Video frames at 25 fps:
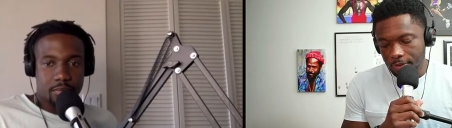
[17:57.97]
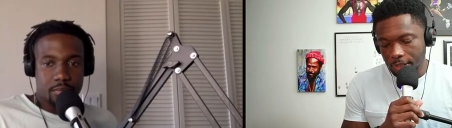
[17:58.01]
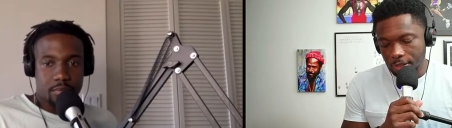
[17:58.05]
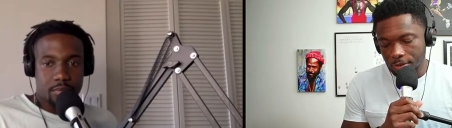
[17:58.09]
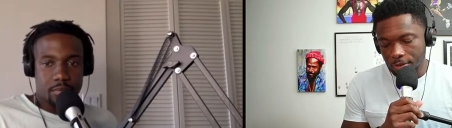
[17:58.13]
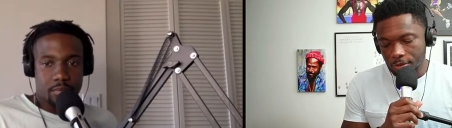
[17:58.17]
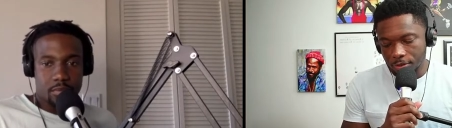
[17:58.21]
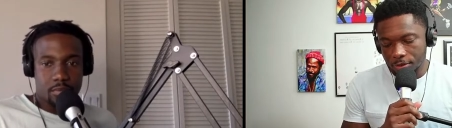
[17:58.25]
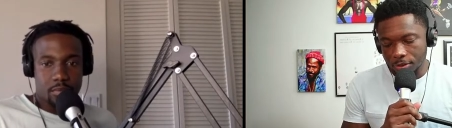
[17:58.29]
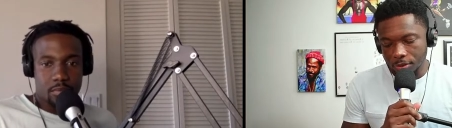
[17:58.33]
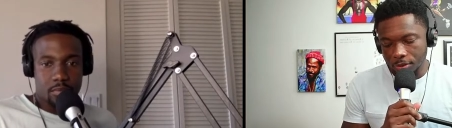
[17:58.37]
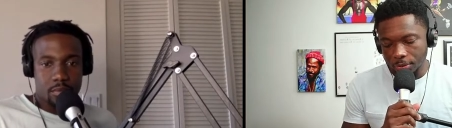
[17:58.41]

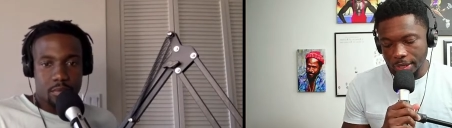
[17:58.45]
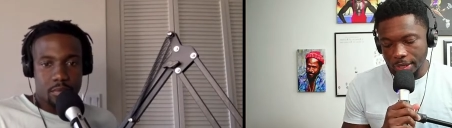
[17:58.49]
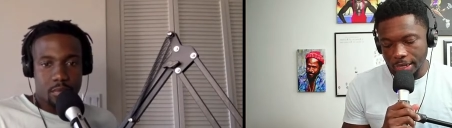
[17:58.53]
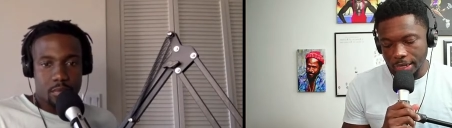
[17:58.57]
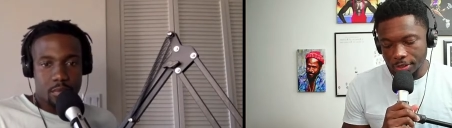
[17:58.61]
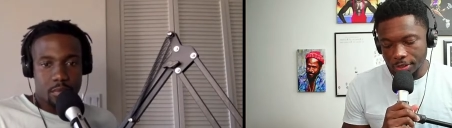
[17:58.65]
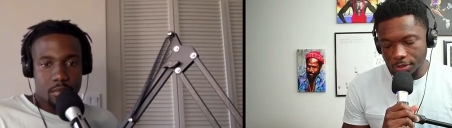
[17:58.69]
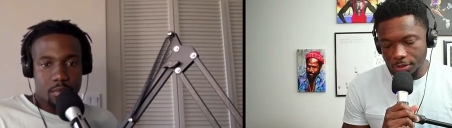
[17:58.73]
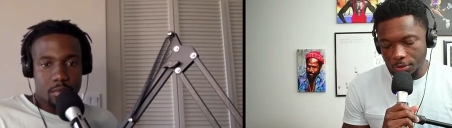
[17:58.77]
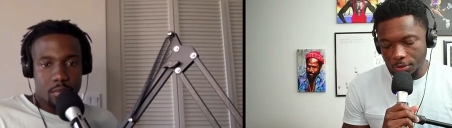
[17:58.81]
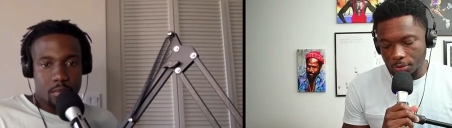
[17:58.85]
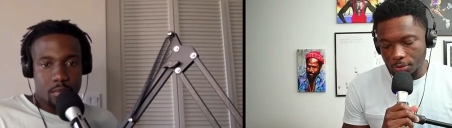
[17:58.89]

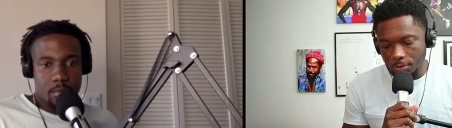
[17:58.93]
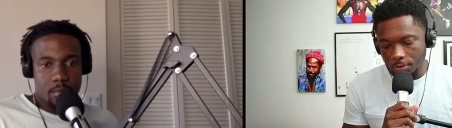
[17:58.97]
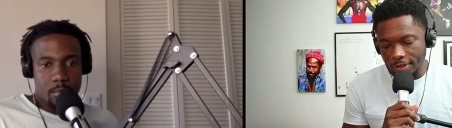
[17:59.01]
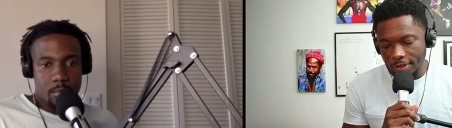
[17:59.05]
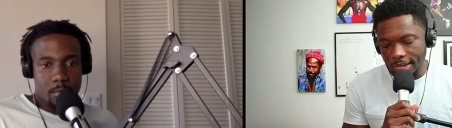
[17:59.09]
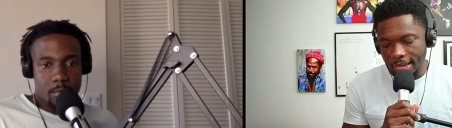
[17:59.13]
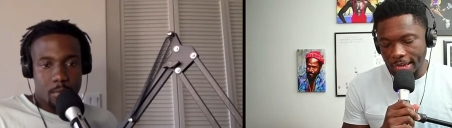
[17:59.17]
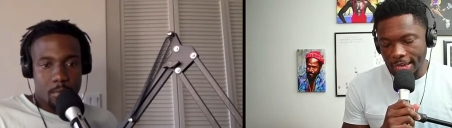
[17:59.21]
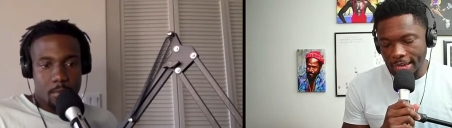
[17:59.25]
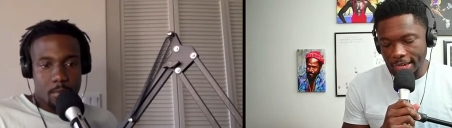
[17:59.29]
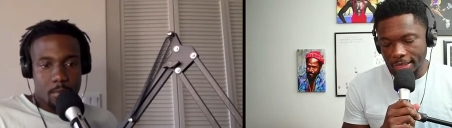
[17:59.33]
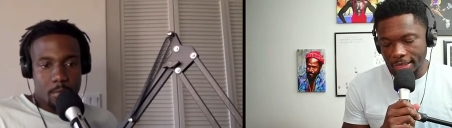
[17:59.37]
Speaker 1: So
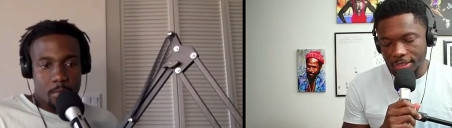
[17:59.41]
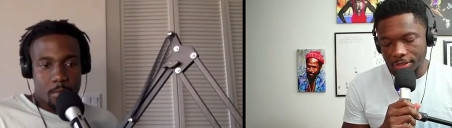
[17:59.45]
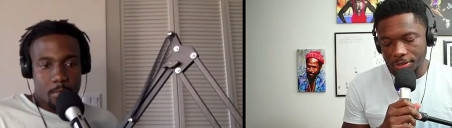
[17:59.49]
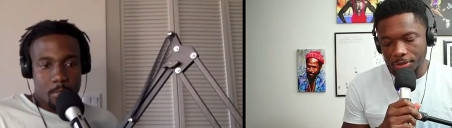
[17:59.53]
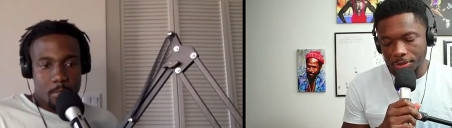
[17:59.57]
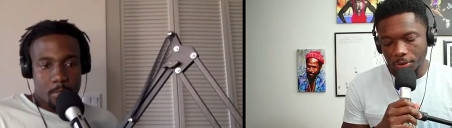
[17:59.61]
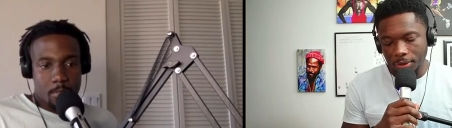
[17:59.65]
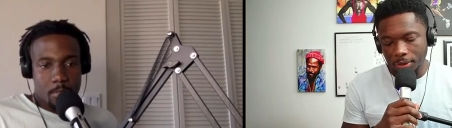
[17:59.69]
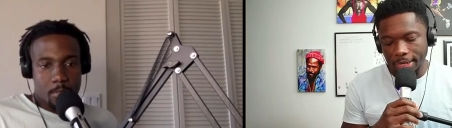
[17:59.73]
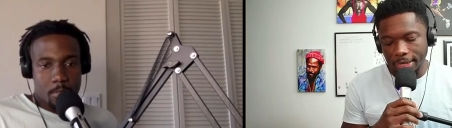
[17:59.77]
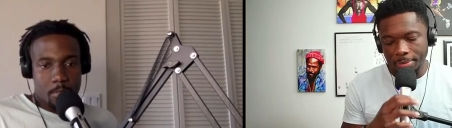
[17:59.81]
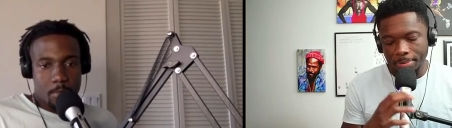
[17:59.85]
they had this
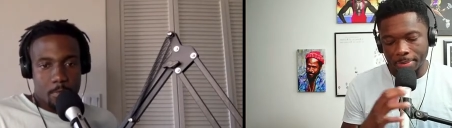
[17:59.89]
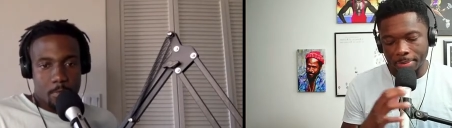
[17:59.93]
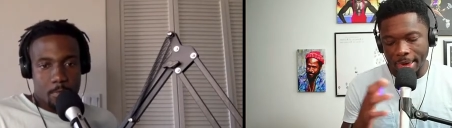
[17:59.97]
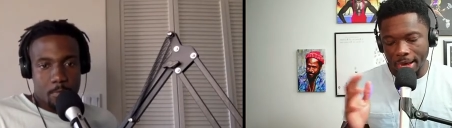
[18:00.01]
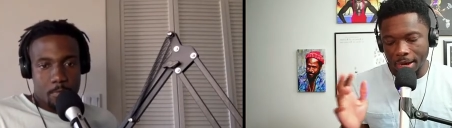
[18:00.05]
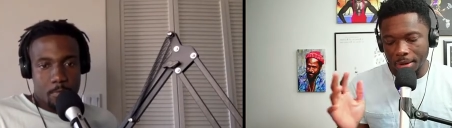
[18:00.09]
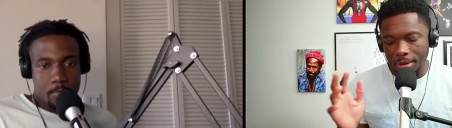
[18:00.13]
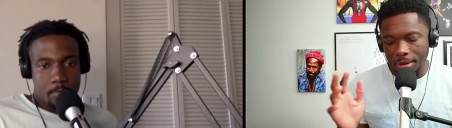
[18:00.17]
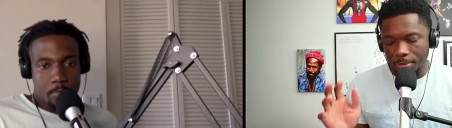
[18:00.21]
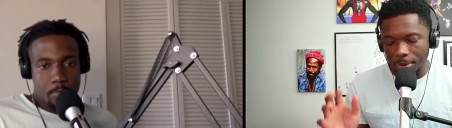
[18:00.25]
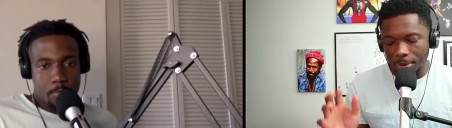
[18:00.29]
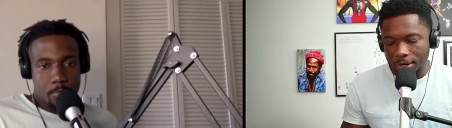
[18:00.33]
whole like
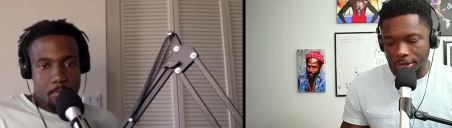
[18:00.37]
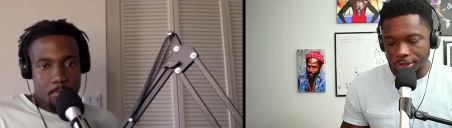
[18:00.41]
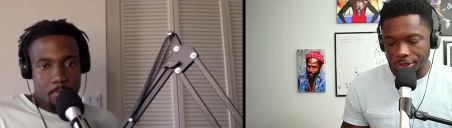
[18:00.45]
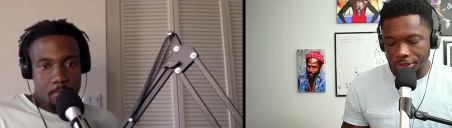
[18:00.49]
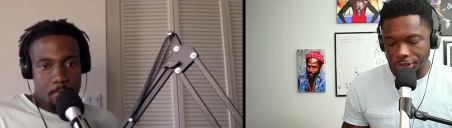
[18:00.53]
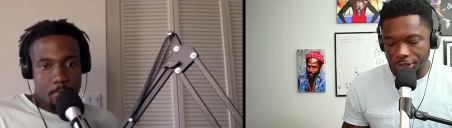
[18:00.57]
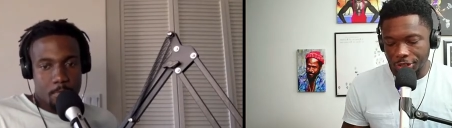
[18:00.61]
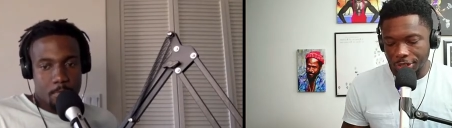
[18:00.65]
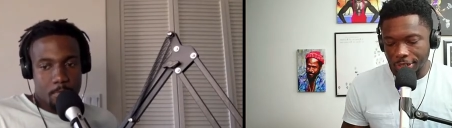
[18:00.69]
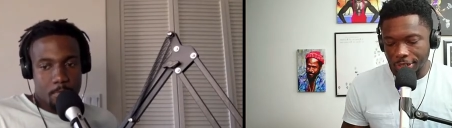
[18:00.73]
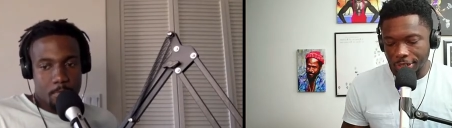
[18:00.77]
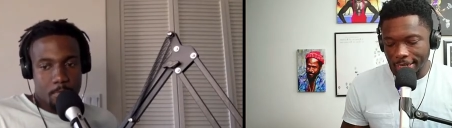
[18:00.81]
MAGA
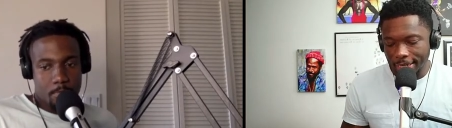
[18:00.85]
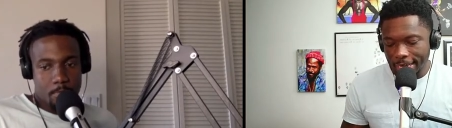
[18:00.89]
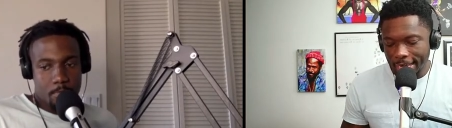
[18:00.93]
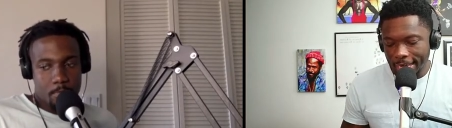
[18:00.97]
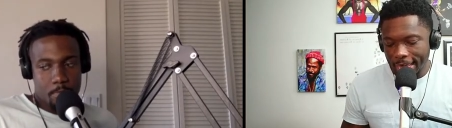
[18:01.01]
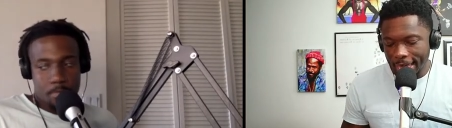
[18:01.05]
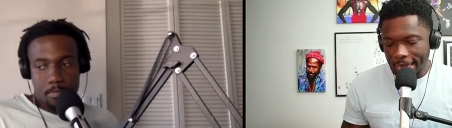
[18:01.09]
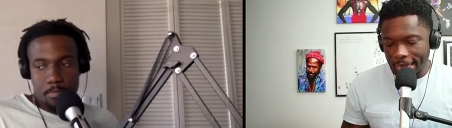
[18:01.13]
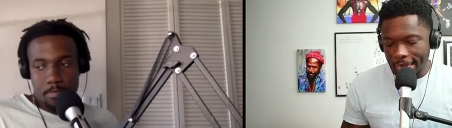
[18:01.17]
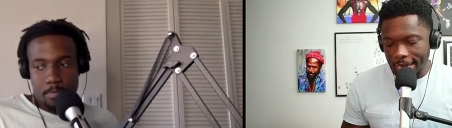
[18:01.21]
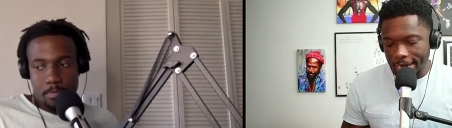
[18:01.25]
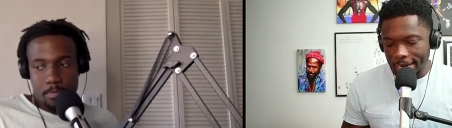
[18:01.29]
march.
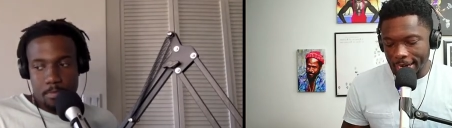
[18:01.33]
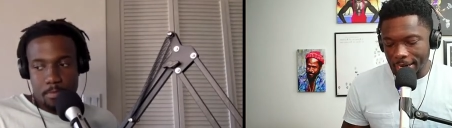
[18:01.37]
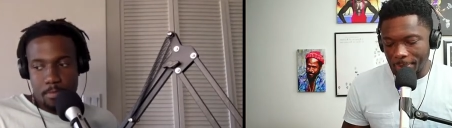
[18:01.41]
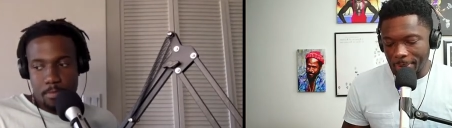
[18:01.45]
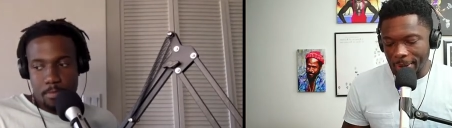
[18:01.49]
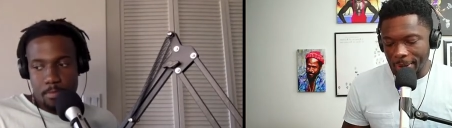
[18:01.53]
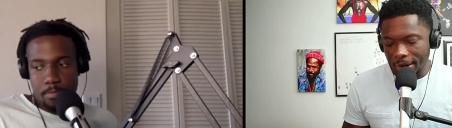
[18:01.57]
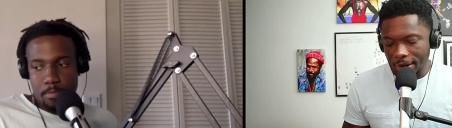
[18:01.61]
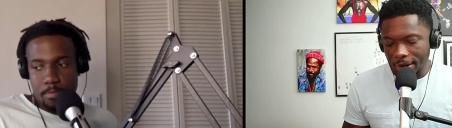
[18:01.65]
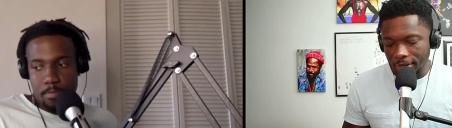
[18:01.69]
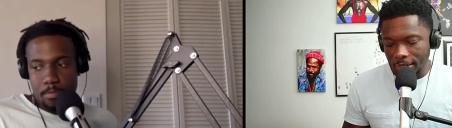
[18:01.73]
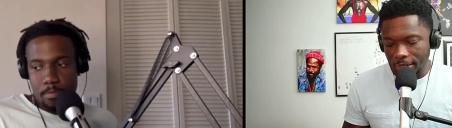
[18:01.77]
And
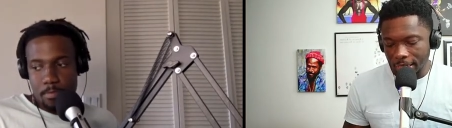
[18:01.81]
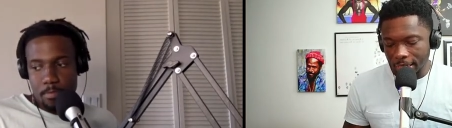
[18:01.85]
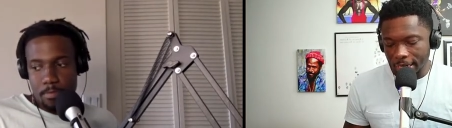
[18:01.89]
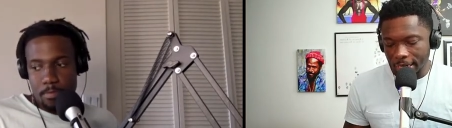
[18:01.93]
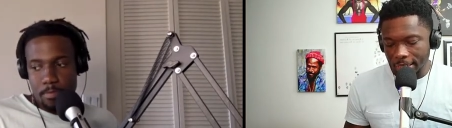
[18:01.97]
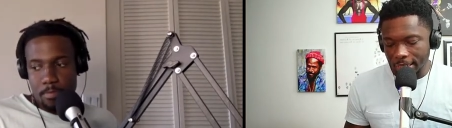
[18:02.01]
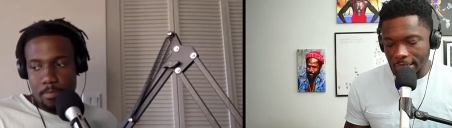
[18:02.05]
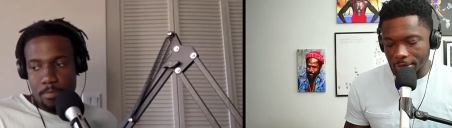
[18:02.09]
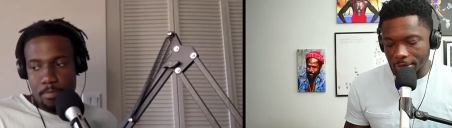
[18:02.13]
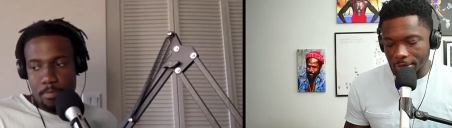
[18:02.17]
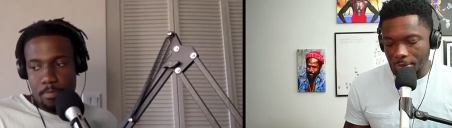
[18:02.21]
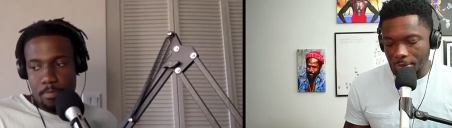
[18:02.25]
apparently, like, there were